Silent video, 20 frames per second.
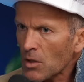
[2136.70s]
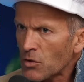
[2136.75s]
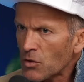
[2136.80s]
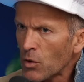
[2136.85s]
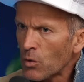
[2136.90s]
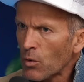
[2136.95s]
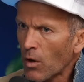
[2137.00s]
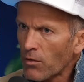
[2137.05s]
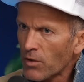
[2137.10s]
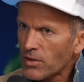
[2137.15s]

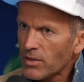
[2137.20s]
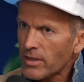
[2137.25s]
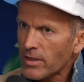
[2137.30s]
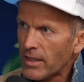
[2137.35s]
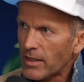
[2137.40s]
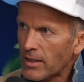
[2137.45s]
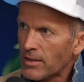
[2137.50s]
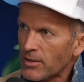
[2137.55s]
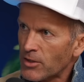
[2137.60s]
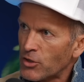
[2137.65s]
to
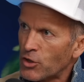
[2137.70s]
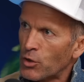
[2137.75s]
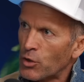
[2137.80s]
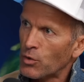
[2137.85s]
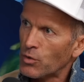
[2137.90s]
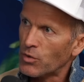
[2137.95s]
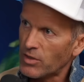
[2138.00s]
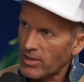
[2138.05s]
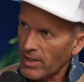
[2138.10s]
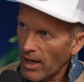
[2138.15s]
obviously
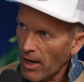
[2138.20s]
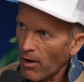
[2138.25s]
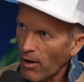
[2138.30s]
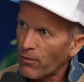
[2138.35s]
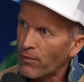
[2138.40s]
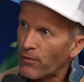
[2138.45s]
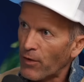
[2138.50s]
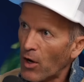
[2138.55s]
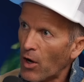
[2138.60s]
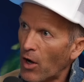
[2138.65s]
choose
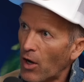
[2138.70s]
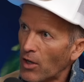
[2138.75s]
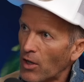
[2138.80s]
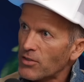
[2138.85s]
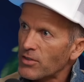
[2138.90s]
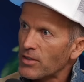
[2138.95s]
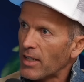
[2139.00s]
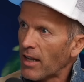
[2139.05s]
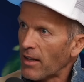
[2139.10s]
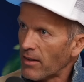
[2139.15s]
self
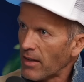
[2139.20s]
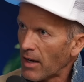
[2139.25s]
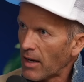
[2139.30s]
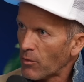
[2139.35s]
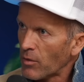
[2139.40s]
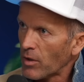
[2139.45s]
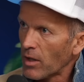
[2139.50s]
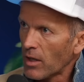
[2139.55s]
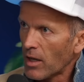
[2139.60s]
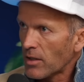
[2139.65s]
first and
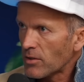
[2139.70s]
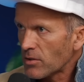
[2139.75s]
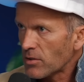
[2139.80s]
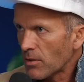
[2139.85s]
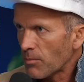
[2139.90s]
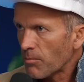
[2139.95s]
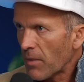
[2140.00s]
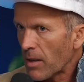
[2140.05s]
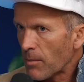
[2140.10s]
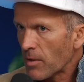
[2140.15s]
then realize
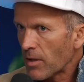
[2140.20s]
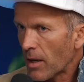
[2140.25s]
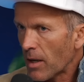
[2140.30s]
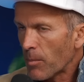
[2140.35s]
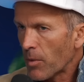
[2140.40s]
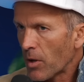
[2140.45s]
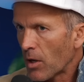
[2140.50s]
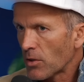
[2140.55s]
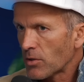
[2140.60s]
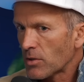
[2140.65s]
that maybe
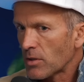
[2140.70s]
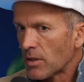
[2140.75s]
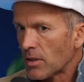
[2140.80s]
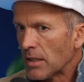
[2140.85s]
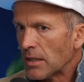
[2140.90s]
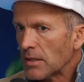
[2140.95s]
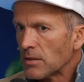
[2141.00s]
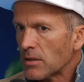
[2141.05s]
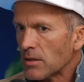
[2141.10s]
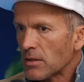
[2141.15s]
that person
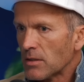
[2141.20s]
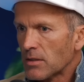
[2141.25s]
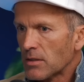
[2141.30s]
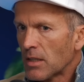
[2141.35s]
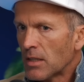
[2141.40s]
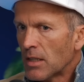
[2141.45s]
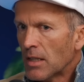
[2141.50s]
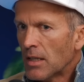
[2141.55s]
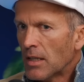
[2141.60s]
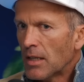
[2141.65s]
isn't
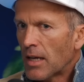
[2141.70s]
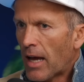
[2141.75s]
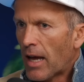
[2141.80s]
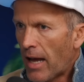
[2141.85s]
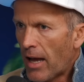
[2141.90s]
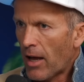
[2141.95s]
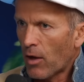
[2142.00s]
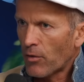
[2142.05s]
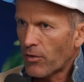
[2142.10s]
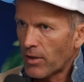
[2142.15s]

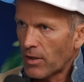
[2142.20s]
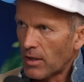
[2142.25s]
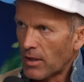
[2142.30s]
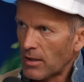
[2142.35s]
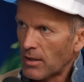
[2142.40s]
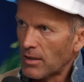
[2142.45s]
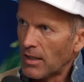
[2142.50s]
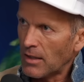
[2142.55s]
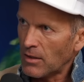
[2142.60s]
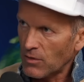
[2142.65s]
a
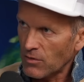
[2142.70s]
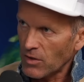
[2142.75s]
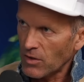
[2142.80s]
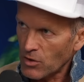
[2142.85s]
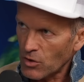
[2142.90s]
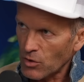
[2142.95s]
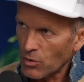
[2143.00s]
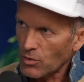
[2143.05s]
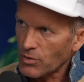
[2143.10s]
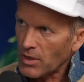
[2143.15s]
healthy
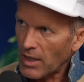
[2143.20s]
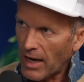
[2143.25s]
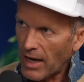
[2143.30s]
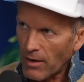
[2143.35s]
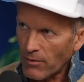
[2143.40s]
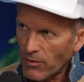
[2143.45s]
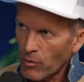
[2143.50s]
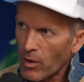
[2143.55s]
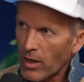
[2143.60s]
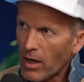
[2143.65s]
individual to
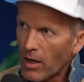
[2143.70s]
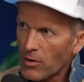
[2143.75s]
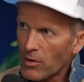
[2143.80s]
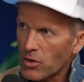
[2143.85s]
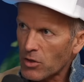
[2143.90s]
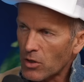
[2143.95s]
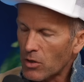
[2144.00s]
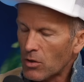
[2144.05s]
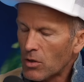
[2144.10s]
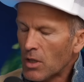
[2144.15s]
have
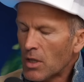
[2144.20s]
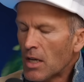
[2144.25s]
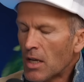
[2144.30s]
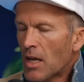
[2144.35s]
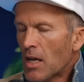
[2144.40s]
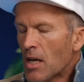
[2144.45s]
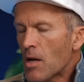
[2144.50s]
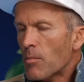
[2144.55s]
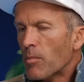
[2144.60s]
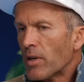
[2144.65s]
around you.
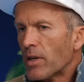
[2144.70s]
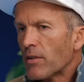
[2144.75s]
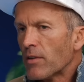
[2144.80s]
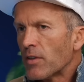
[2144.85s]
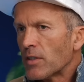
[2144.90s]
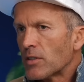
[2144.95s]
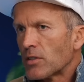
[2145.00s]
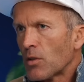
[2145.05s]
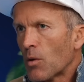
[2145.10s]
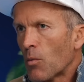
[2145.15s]
But
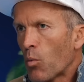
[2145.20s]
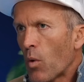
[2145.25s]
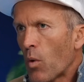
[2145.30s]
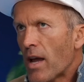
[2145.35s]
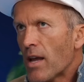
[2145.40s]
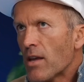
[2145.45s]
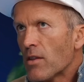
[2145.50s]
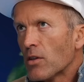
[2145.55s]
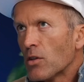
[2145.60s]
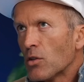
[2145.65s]
if it's a
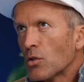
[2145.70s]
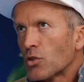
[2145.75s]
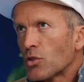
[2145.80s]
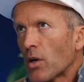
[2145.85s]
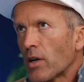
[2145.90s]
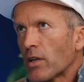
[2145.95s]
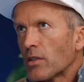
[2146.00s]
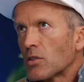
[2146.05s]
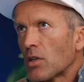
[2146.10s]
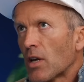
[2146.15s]
way that you're
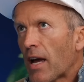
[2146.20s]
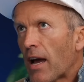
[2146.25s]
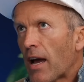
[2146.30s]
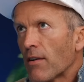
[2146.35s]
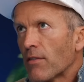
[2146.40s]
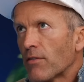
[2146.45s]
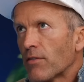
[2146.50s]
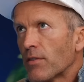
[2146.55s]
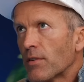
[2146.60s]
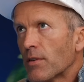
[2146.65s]
trying to
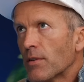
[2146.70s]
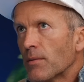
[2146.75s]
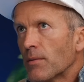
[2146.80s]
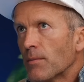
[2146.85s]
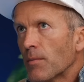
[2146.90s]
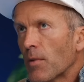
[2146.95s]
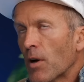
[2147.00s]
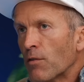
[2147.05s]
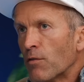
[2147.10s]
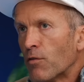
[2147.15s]
have
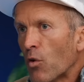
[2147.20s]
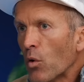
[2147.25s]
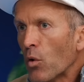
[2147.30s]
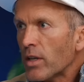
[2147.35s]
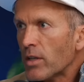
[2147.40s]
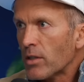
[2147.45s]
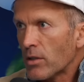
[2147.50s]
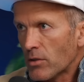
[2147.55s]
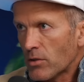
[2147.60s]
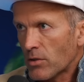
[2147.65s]

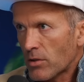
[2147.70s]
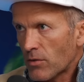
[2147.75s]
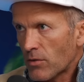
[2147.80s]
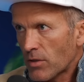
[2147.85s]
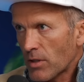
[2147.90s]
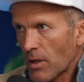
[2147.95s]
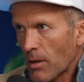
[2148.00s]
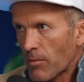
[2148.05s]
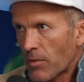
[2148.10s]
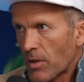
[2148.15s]
avoidance of
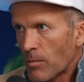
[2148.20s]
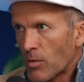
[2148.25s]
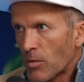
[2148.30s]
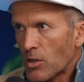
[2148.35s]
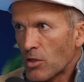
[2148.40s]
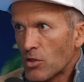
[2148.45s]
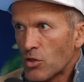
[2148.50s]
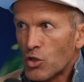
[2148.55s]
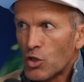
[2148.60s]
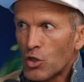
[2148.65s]
something
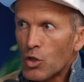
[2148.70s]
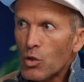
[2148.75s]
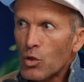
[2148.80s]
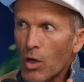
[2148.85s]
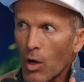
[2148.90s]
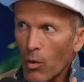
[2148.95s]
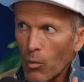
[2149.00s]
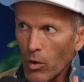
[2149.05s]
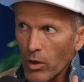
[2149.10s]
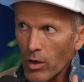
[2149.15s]
because you
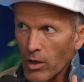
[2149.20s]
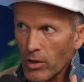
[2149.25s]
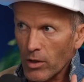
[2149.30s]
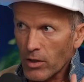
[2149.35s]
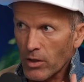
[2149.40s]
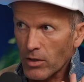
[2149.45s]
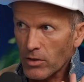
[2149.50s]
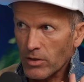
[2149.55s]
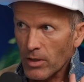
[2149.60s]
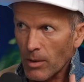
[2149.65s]
don't want to
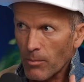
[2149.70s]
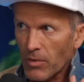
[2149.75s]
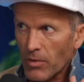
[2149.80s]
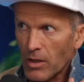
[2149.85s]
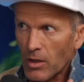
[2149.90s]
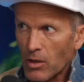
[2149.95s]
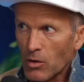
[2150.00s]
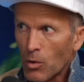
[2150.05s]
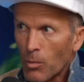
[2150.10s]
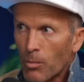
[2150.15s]
look at
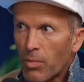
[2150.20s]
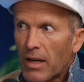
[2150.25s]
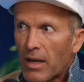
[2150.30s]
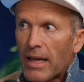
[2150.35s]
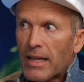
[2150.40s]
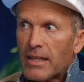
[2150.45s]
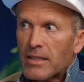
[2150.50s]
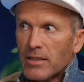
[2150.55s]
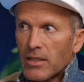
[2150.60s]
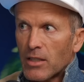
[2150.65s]
something and you're
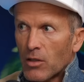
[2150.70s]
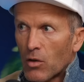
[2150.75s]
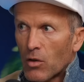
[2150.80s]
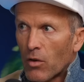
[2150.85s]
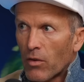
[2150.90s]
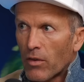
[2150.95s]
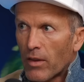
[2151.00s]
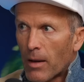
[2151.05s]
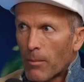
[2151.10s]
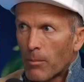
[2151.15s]
placing it
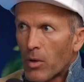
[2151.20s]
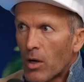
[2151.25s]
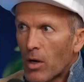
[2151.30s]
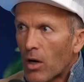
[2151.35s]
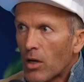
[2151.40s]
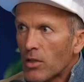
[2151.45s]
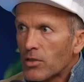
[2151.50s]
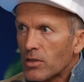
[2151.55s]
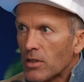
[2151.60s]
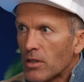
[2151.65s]
on that
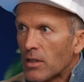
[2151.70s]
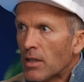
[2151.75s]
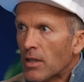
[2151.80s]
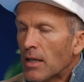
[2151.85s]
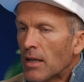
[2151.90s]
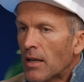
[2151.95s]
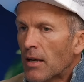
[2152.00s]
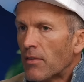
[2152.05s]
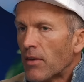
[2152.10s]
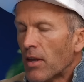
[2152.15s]
person,
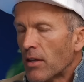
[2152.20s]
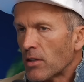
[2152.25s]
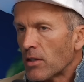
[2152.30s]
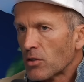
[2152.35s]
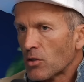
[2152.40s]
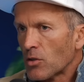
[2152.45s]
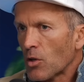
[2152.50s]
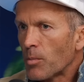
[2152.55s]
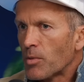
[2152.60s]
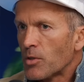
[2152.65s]
then
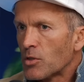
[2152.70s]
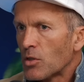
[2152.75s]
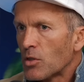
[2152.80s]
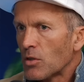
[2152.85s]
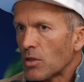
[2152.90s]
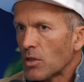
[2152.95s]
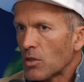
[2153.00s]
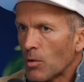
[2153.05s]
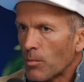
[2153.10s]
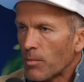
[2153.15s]
there's an
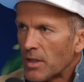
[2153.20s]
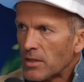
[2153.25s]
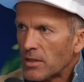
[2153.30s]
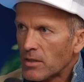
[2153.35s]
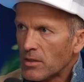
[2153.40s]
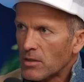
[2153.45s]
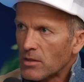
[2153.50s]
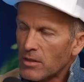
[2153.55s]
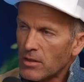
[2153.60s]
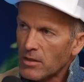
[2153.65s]
opportunity you're
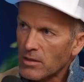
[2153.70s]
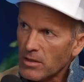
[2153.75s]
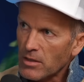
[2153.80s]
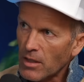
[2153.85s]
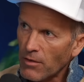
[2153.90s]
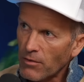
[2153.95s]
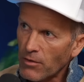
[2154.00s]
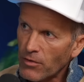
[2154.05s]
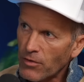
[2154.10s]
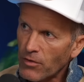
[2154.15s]
missing to
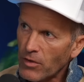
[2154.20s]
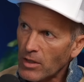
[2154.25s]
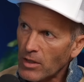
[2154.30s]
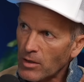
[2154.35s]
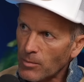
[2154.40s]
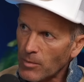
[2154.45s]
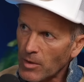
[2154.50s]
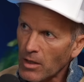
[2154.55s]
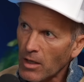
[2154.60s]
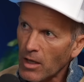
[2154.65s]
discover
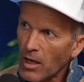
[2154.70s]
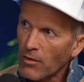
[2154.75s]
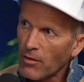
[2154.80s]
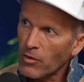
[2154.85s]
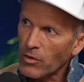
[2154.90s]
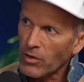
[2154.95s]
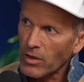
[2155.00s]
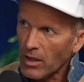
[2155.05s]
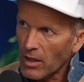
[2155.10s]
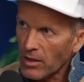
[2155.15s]
freedom and
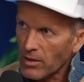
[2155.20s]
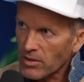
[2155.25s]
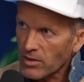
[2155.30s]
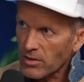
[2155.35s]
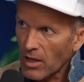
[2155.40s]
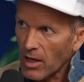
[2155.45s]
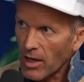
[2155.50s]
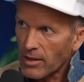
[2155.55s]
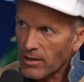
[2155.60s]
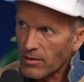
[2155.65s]
love on the other
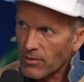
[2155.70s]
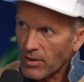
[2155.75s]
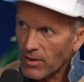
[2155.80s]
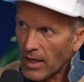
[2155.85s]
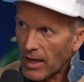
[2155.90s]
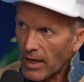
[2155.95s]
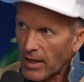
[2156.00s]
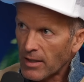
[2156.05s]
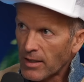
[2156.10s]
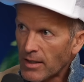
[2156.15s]
side of
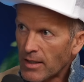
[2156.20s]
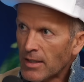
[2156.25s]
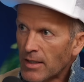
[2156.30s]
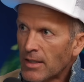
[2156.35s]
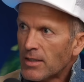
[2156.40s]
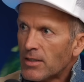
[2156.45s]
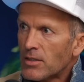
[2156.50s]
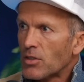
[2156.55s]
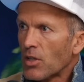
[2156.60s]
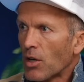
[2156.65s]
that.
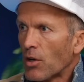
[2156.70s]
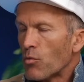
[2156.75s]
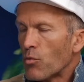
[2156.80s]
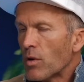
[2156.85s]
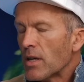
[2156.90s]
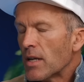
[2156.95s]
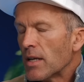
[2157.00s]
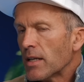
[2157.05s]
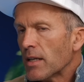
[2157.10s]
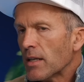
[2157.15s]
So,
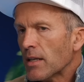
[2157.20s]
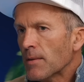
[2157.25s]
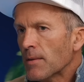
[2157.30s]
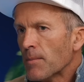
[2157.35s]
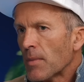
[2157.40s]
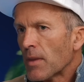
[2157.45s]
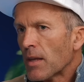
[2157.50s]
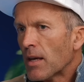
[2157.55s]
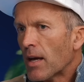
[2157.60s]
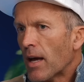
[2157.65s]
really,
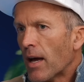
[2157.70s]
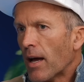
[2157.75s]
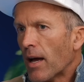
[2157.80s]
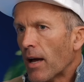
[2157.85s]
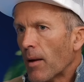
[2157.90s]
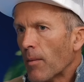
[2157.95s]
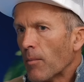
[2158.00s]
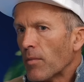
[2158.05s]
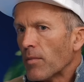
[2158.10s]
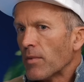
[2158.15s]

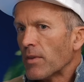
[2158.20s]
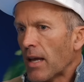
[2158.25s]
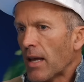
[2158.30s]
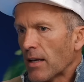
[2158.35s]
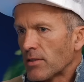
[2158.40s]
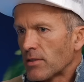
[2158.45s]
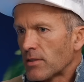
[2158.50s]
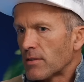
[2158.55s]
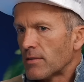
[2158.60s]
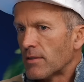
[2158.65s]
um,
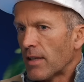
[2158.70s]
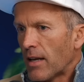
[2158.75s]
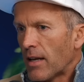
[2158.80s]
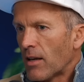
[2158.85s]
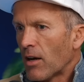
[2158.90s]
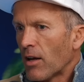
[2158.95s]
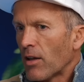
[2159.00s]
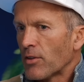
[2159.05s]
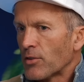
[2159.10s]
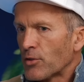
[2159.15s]
yes,
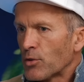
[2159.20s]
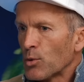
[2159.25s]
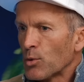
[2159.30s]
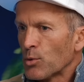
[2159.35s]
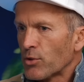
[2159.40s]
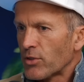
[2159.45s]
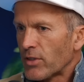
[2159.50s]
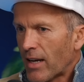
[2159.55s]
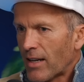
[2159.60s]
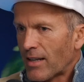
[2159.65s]
they are the
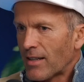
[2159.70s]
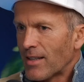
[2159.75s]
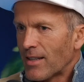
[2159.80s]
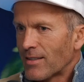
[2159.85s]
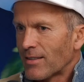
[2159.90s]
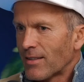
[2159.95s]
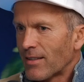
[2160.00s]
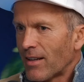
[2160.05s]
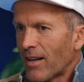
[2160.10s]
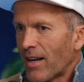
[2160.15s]
tools,
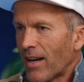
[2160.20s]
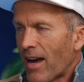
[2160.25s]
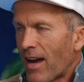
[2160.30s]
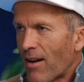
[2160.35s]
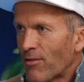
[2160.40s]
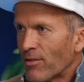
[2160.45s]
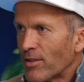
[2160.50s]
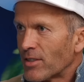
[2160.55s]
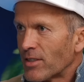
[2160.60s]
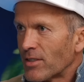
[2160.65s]
techniques that I
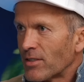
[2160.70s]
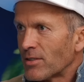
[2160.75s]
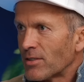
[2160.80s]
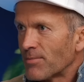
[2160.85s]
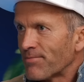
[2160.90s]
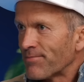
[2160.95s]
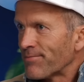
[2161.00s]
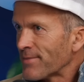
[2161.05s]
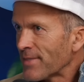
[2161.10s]
have, which is